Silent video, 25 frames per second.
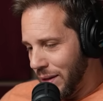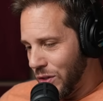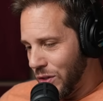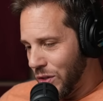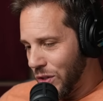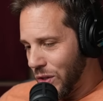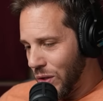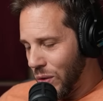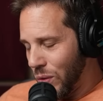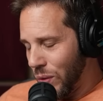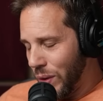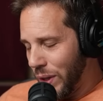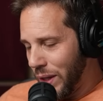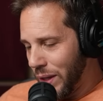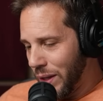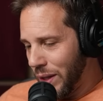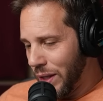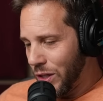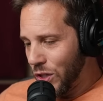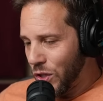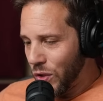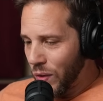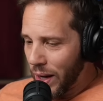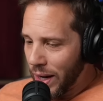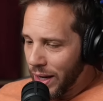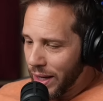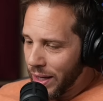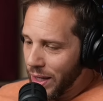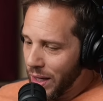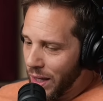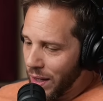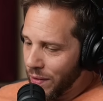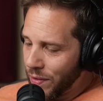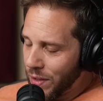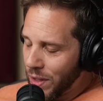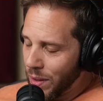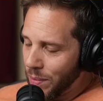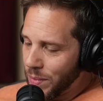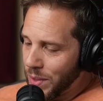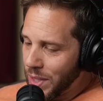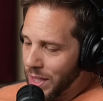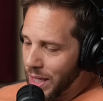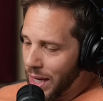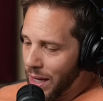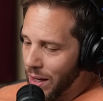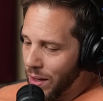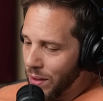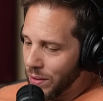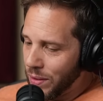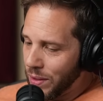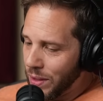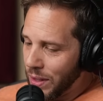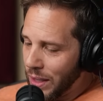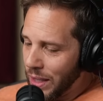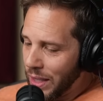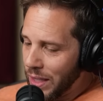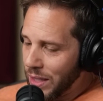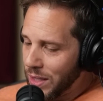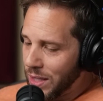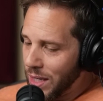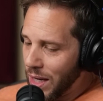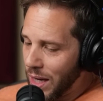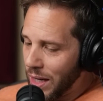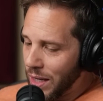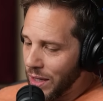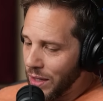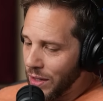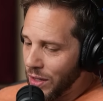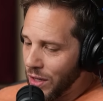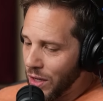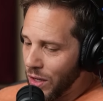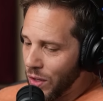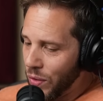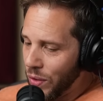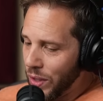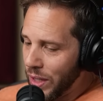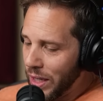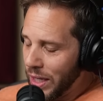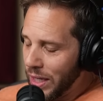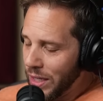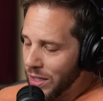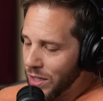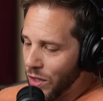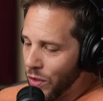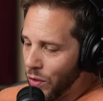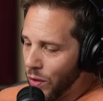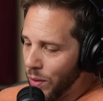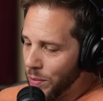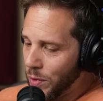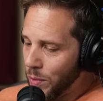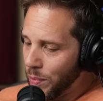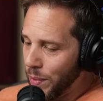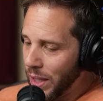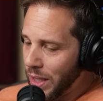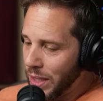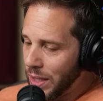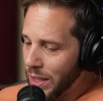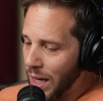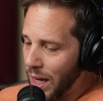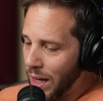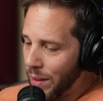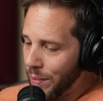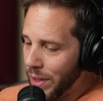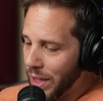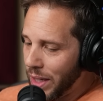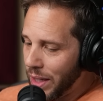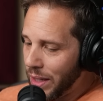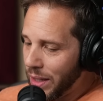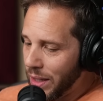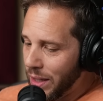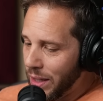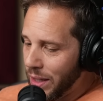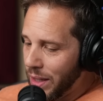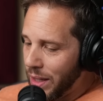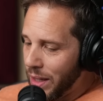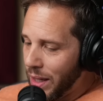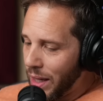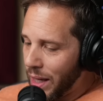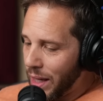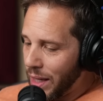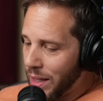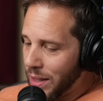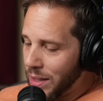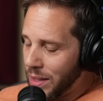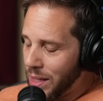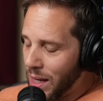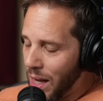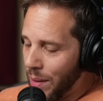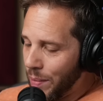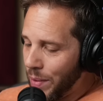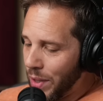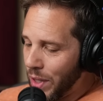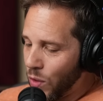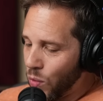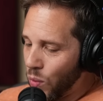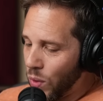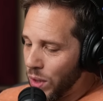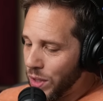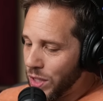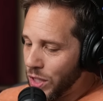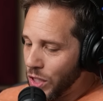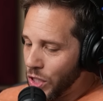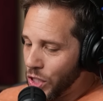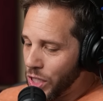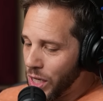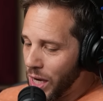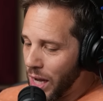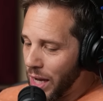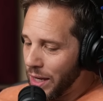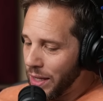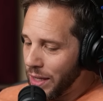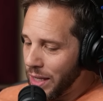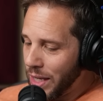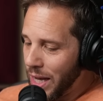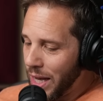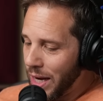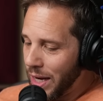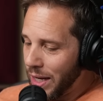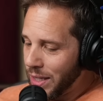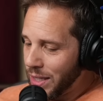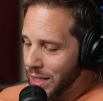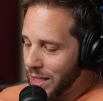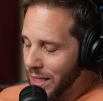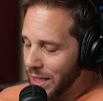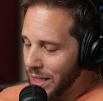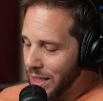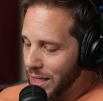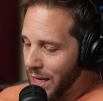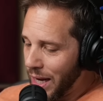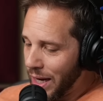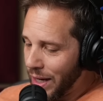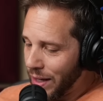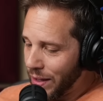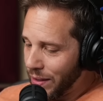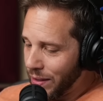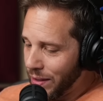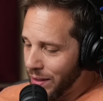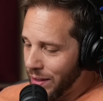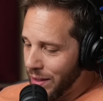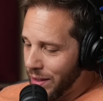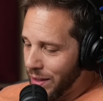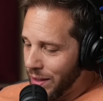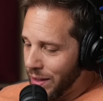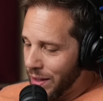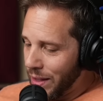So Ilya Dragunov comes out, and he's talking to Cody, and he's interrupted by Dominic. And Dominic wants a shot at the NXT title.